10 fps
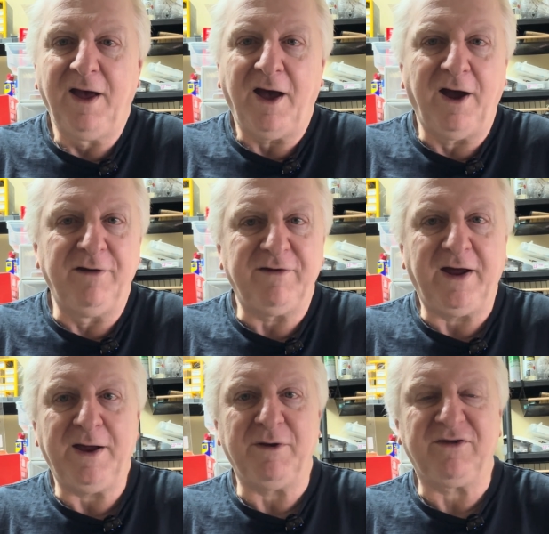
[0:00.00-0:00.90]
over
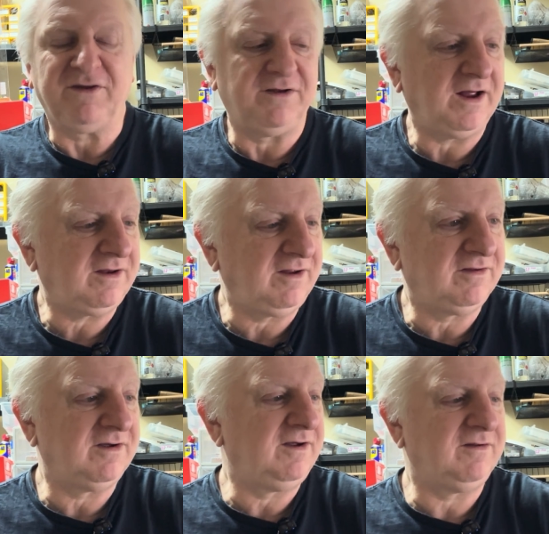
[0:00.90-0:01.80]
how much detecting
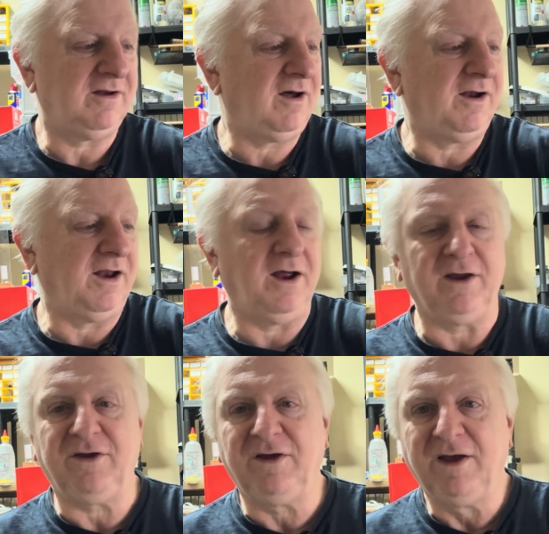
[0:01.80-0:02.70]
season, I don't
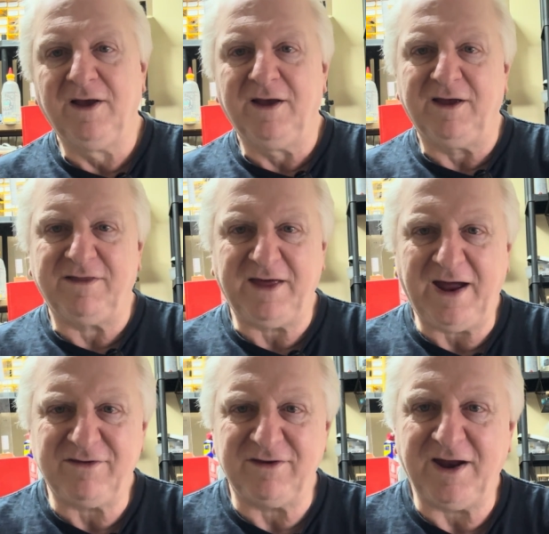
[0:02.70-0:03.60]
know,
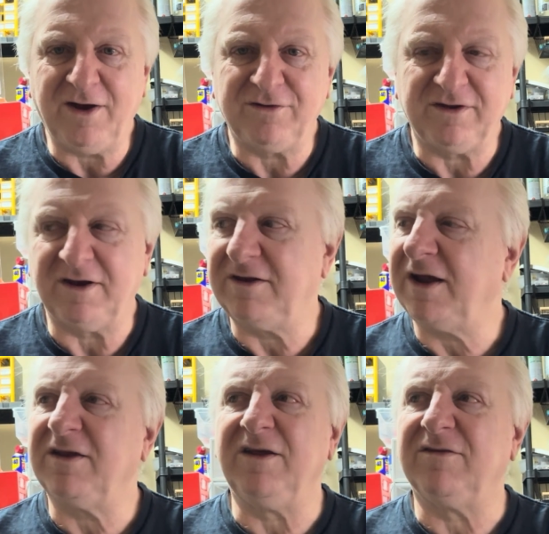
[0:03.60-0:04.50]
1,000 hours of
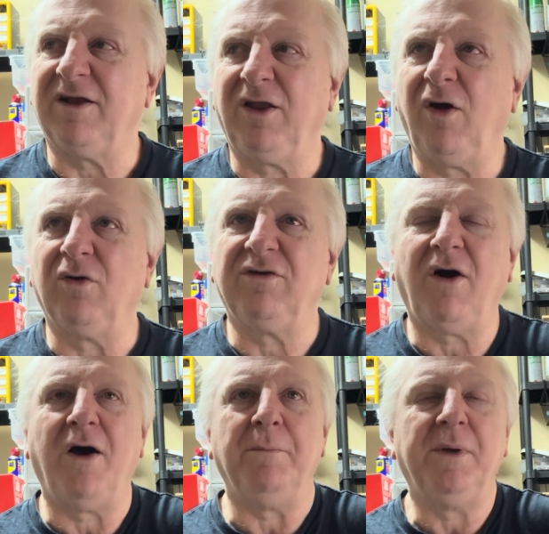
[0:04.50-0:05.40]
detecting is a long
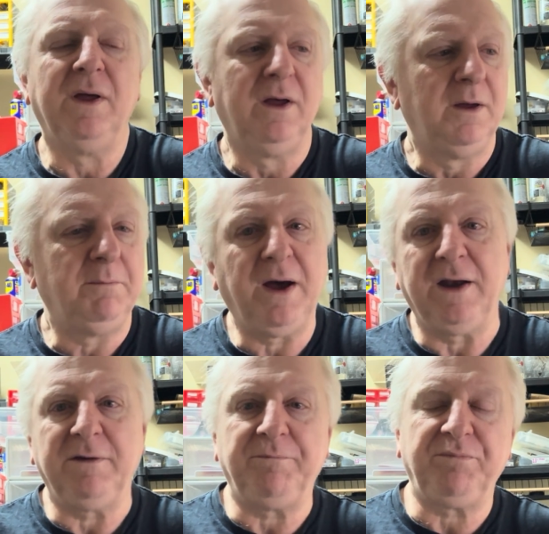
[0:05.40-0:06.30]
time.
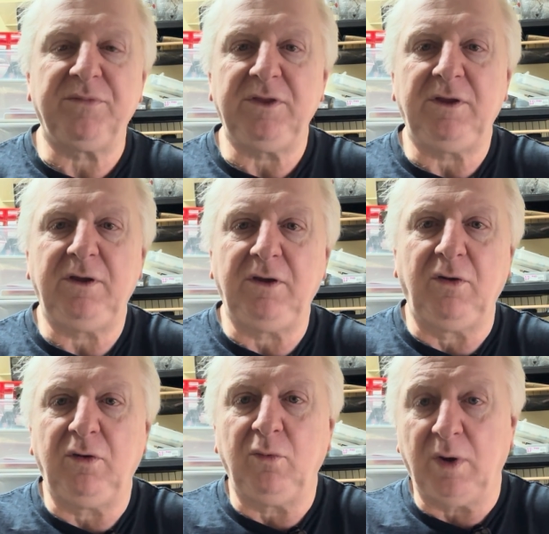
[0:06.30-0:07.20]
But
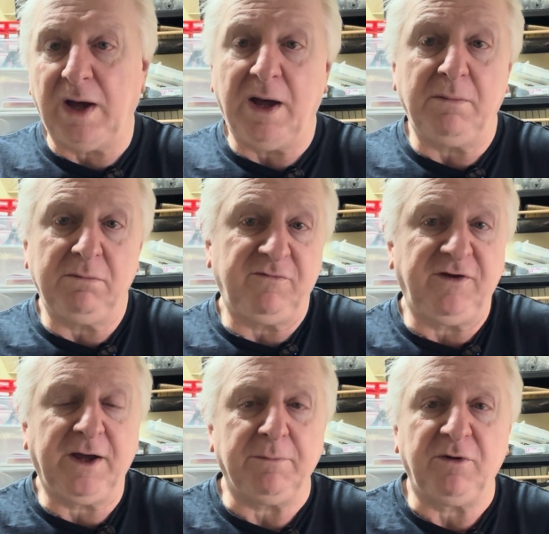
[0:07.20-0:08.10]
you, if
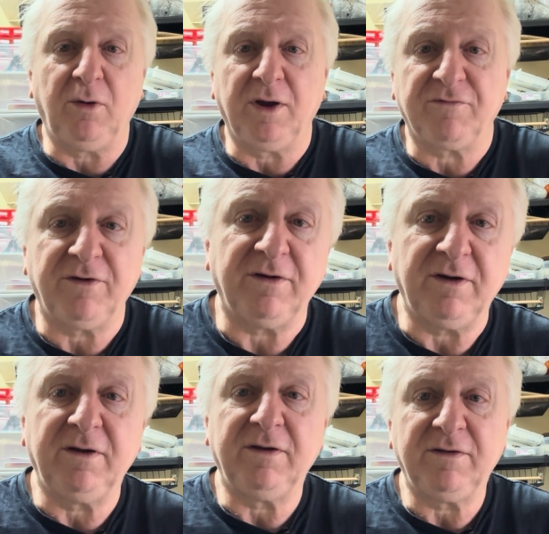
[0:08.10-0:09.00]
you kept doing it
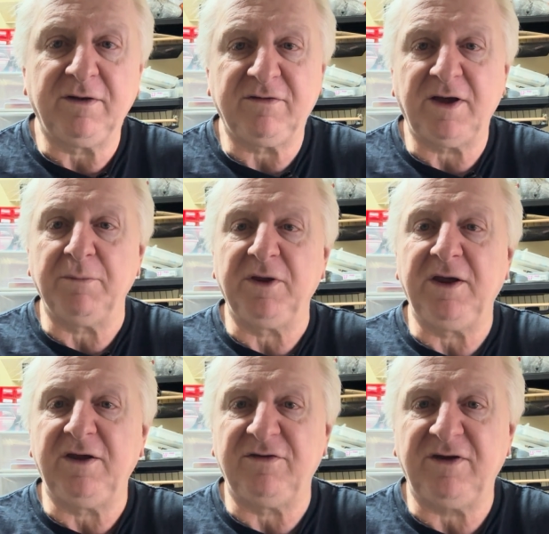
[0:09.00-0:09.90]
for some
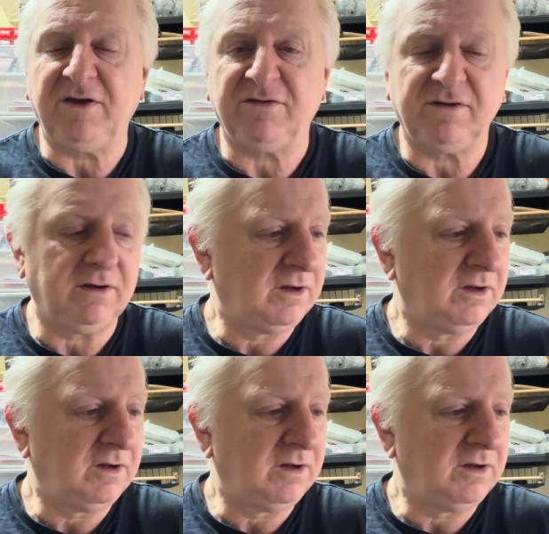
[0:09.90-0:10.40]
years, yes.